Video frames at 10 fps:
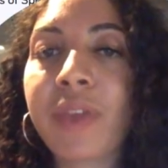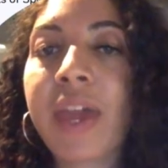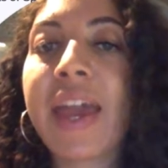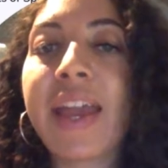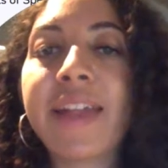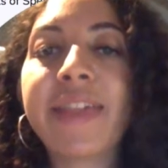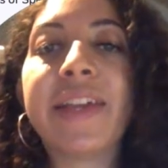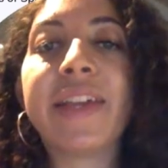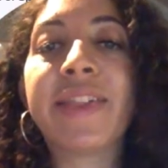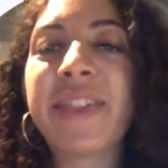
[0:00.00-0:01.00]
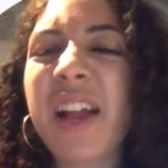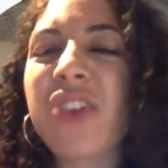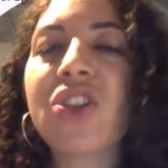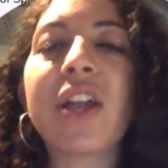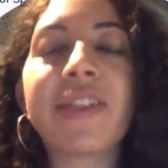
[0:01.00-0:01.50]
It is
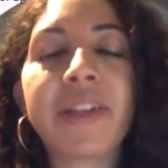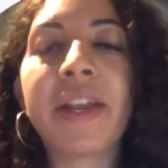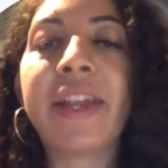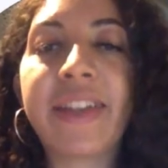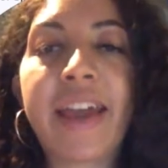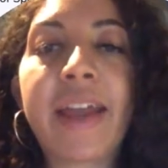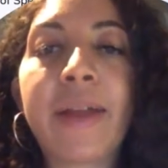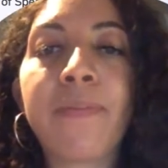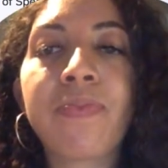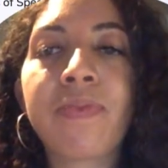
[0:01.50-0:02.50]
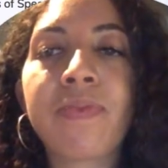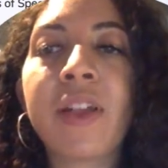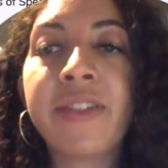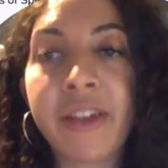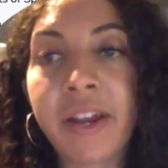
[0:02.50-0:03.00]
such a sunny day.
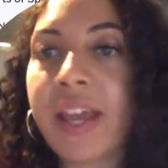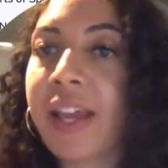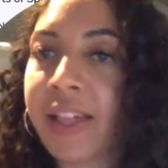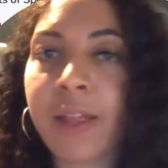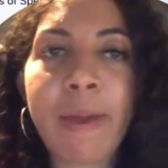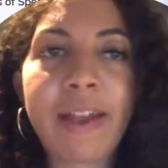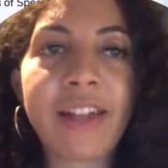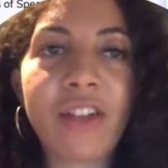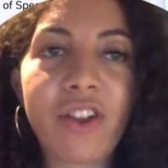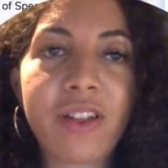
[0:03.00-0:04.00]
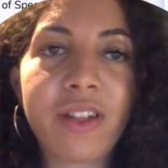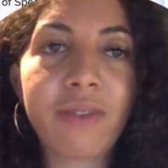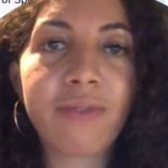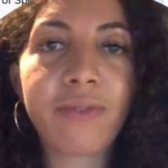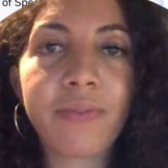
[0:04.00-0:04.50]
Sunny is the base adjective.
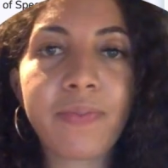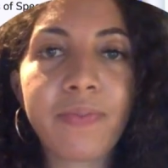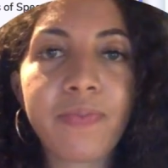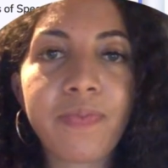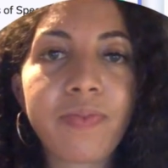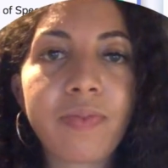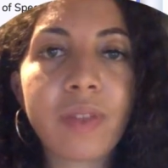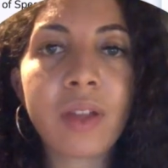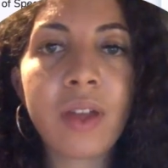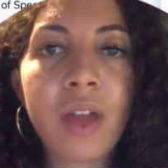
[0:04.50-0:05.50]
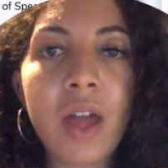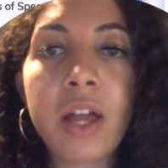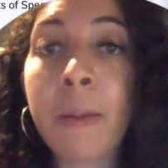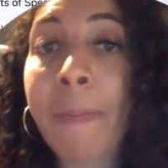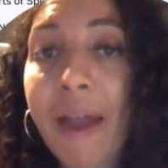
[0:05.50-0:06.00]

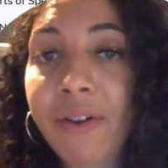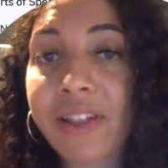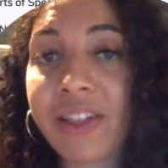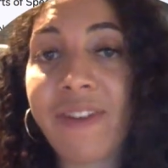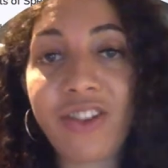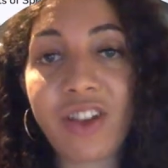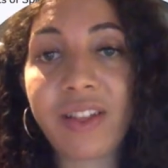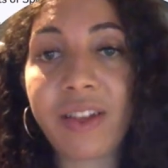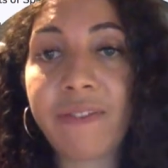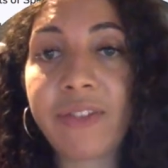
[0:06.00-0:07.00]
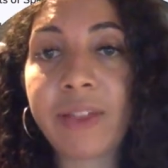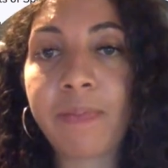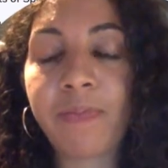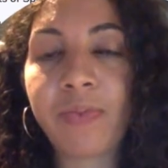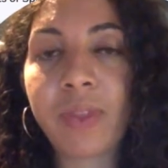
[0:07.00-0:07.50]
Comparative adjectives.
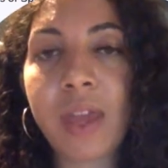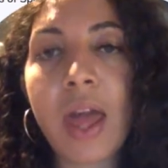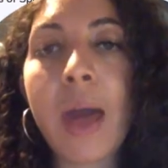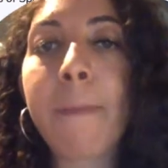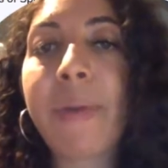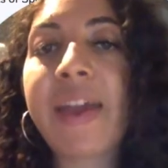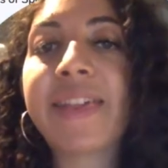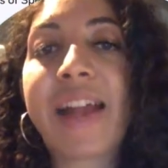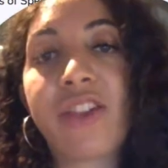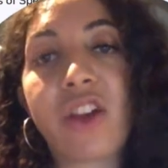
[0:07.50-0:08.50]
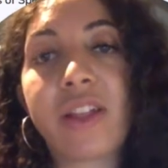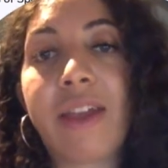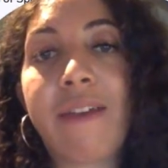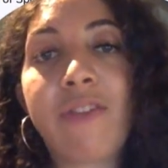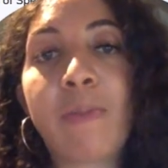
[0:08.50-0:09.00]
Base
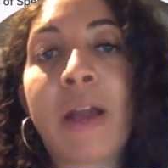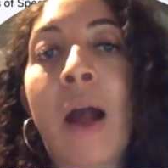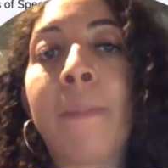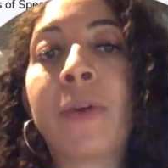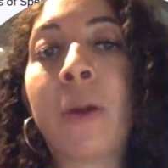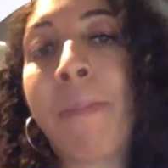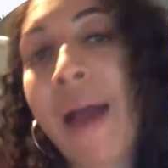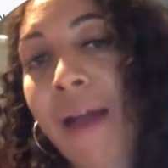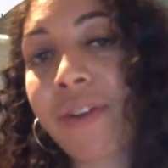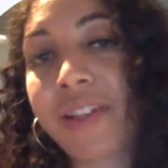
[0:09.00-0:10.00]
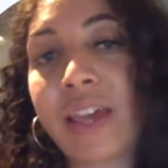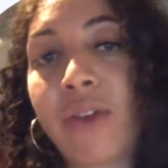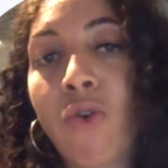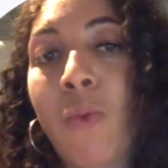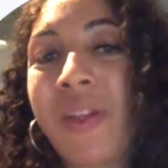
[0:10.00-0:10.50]
adjectives become
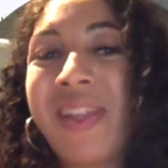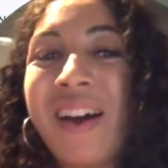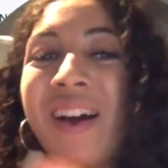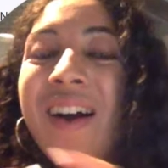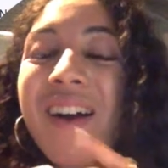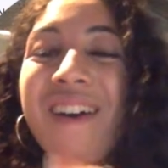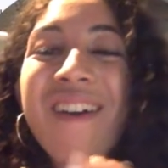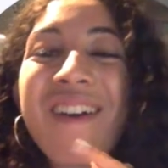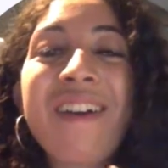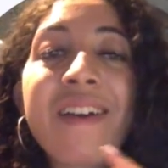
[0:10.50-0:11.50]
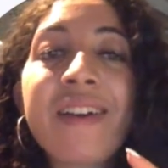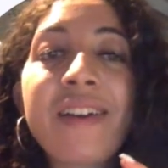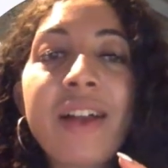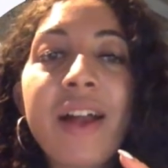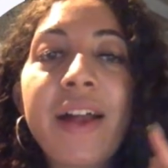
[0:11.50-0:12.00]
comparative when the
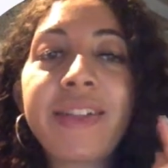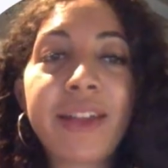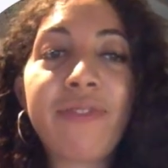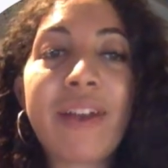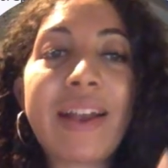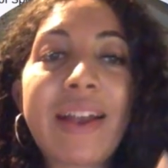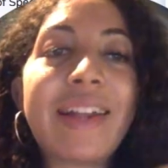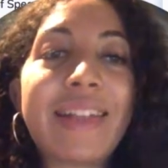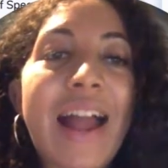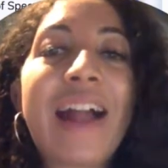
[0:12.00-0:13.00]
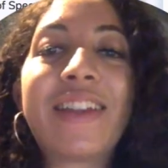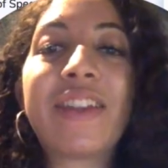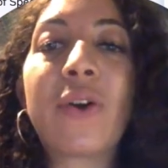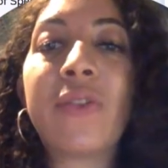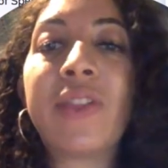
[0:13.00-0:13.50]
suffix is added
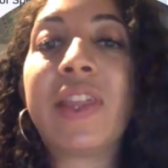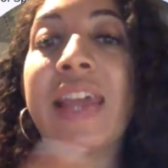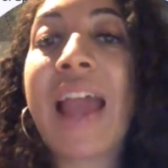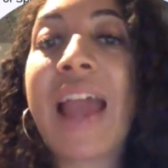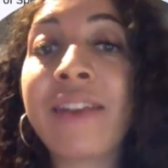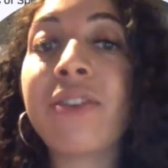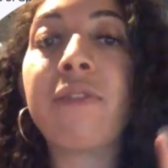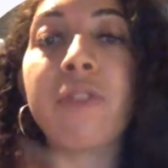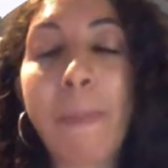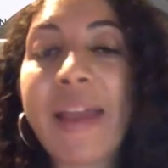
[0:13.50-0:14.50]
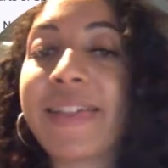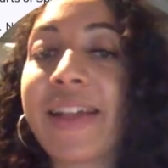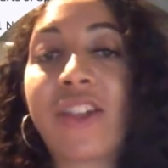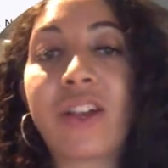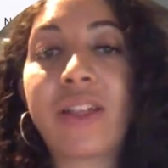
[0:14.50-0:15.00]
onto the end of the base
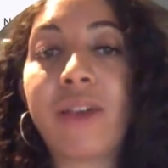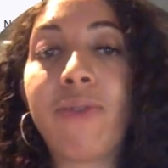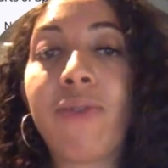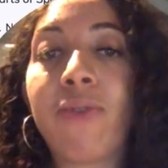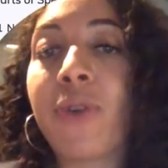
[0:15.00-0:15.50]
adjective. For